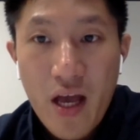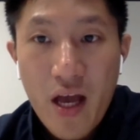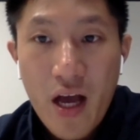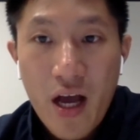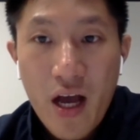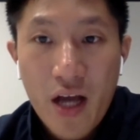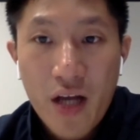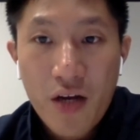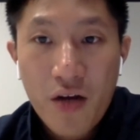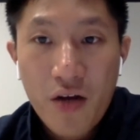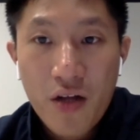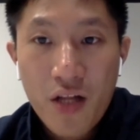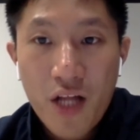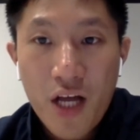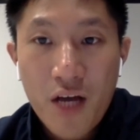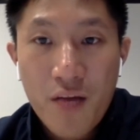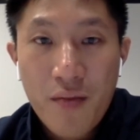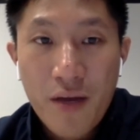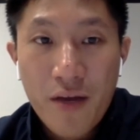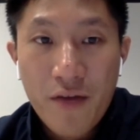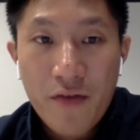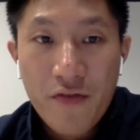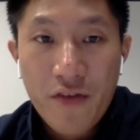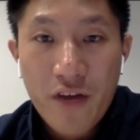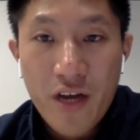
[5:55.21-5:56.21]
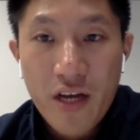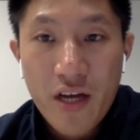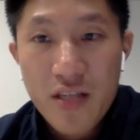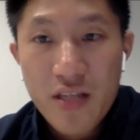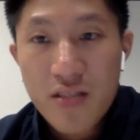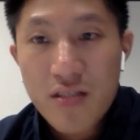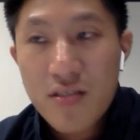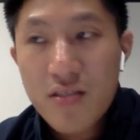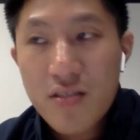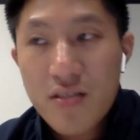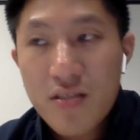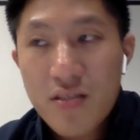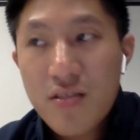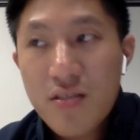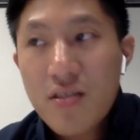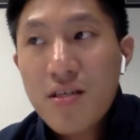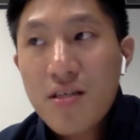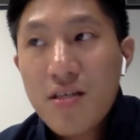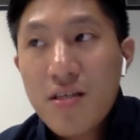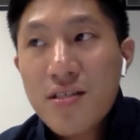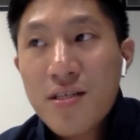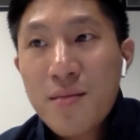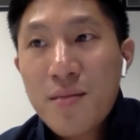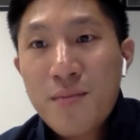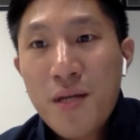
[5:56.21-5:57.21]
I know a lot of my friends
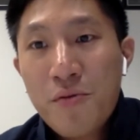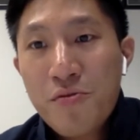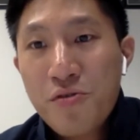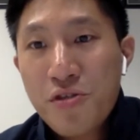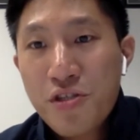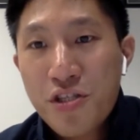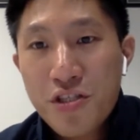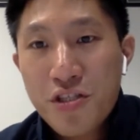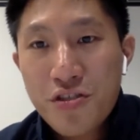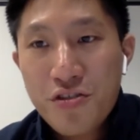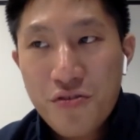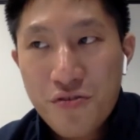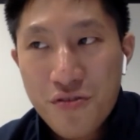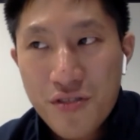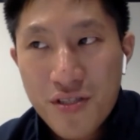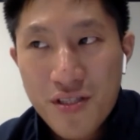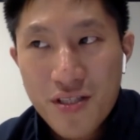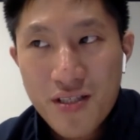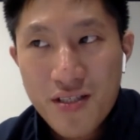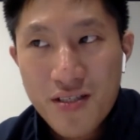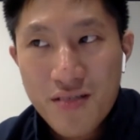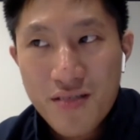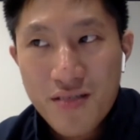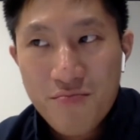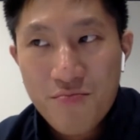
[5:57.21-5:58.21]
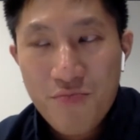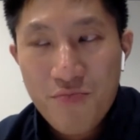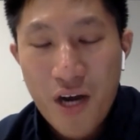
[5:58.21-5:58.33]
sometimes would just use the